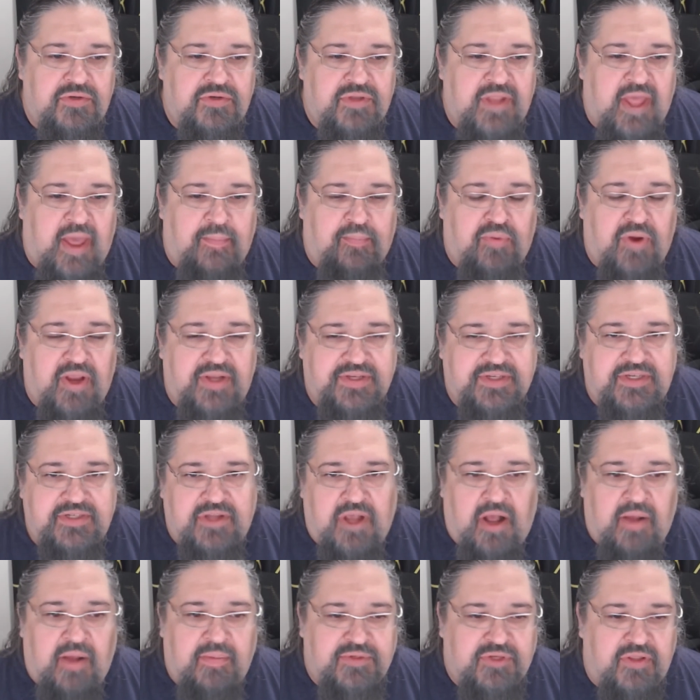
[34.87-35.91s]
that presses
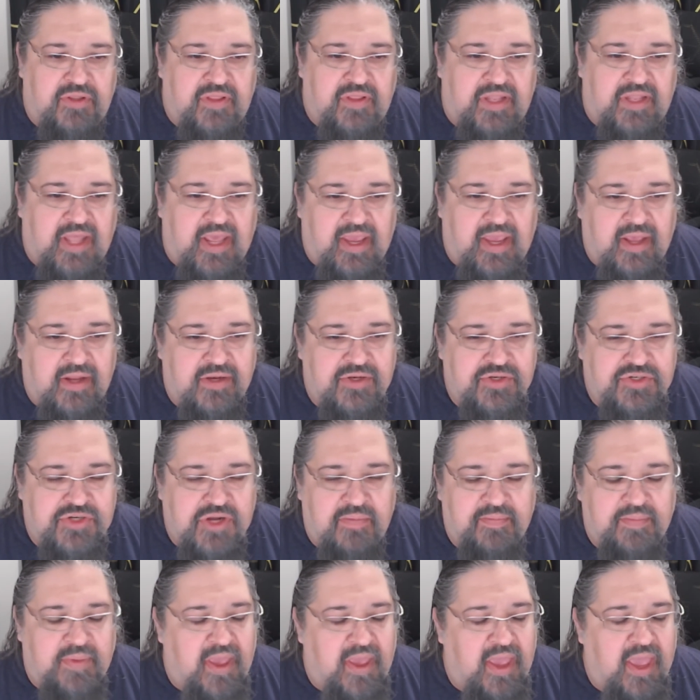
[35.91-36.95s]
up so that they can
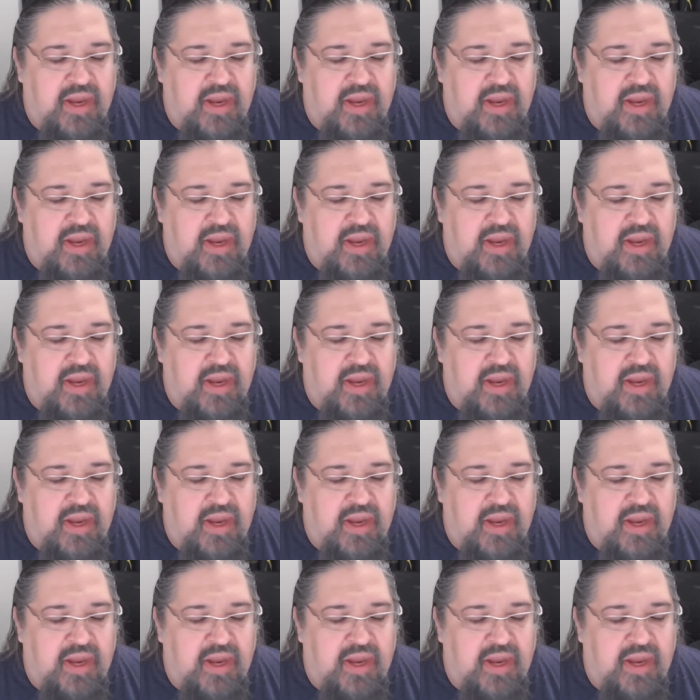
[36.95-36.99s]
jump,